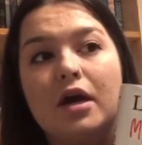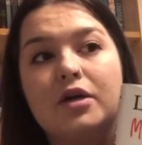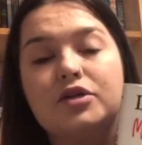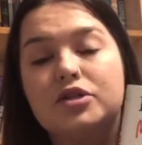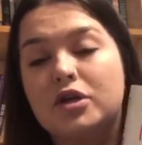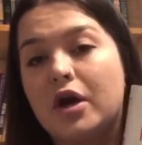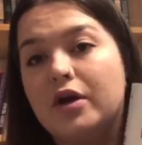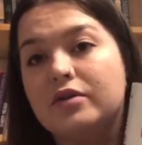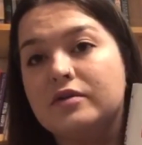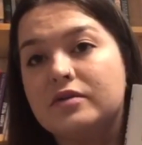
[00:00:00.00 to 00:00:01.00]

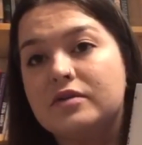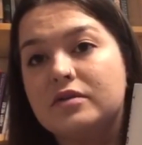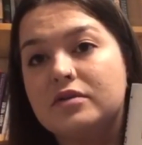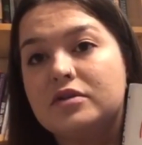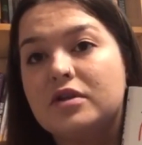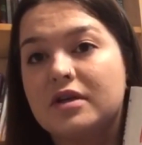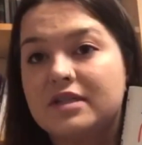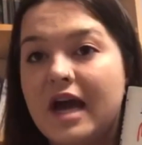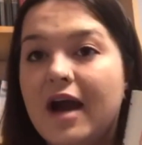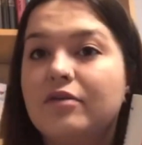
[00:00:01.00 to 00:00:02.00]
shows just
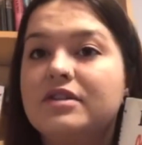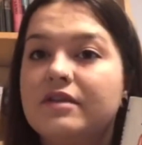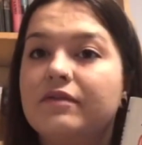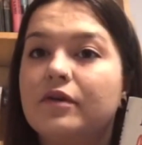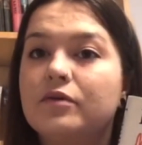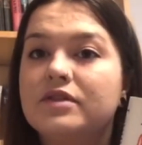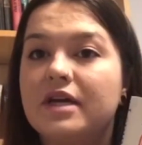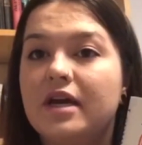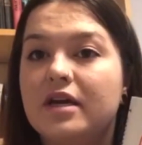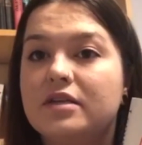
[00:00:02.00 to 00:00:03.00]
how difficult
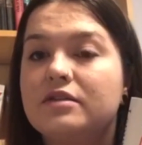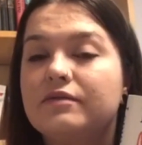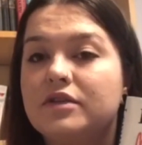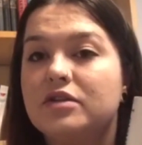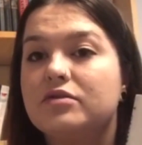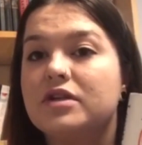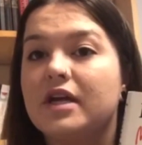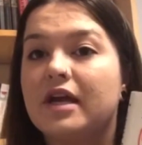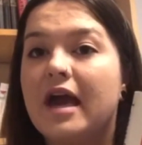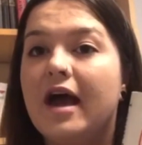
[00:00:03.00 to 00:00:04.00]
it is for children
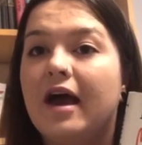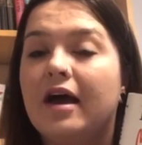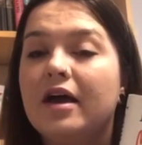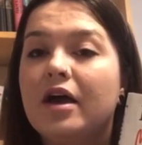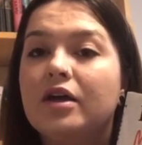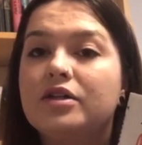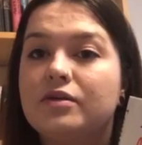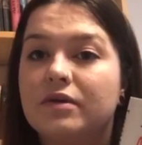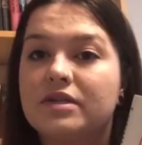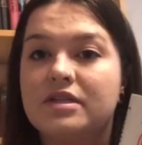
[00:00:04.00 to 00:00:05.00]
in care
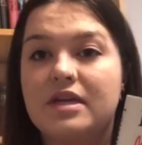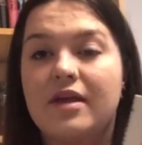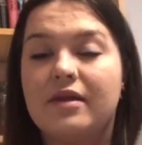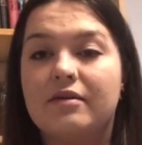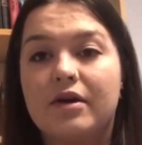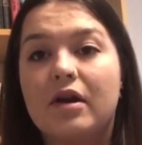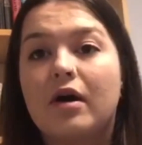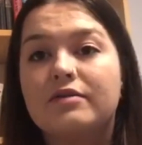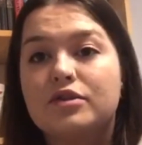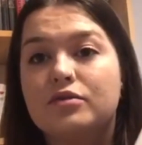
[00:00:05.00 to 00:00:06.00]
to understand their own
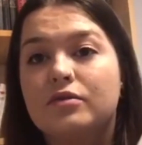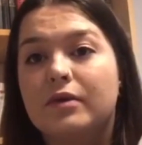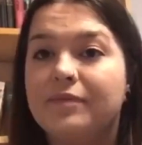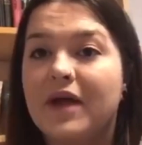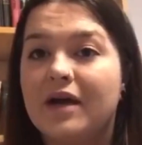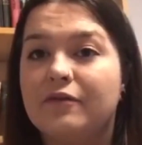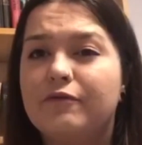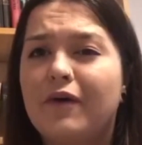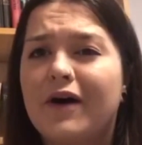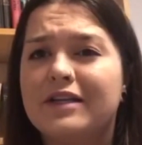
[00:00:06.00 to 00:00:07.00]
life story and
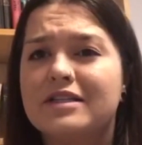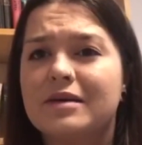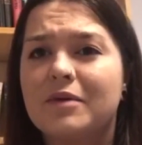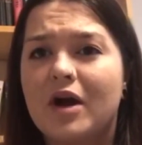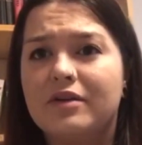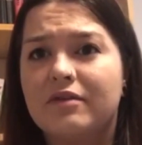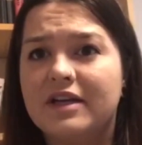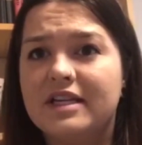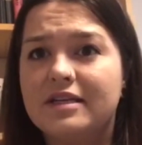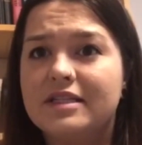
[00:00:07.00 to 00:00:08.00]
find some kind of
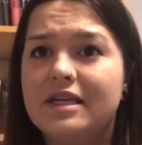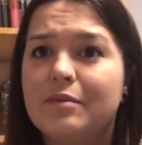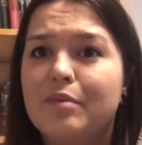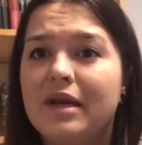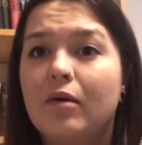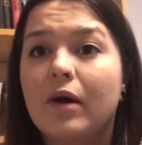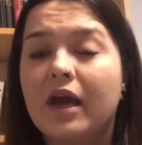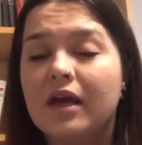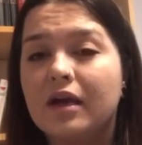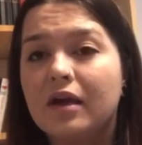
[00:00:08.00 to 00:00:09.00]
identity and
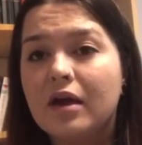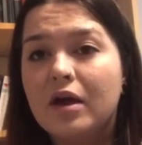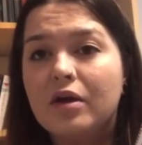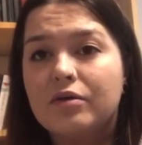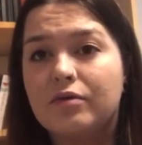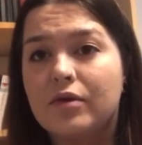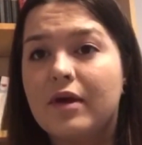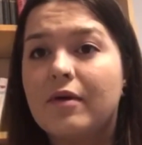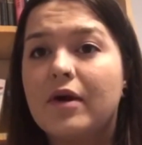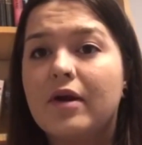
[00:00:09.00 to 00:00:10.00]
belonging through
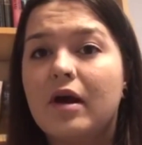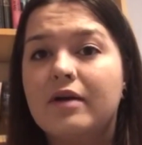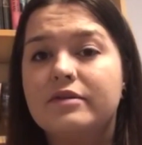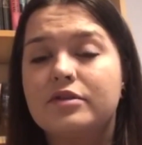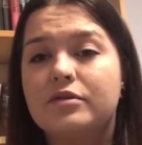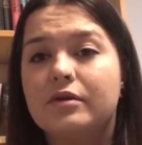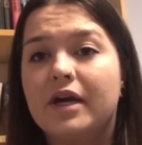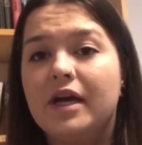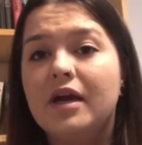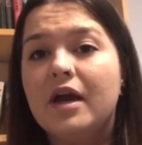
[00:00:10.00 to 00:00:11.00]
their own life
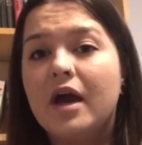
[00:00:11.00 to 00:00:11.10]
story.